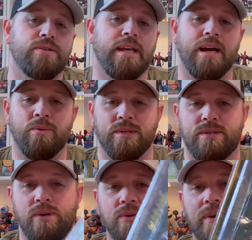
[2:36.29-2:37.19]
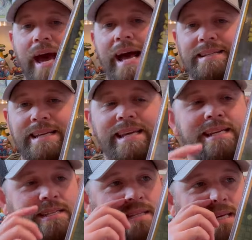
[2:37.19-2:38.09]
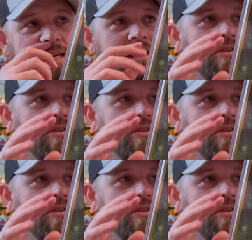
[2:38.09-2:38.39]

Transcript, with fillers: thing I want to show you guys is the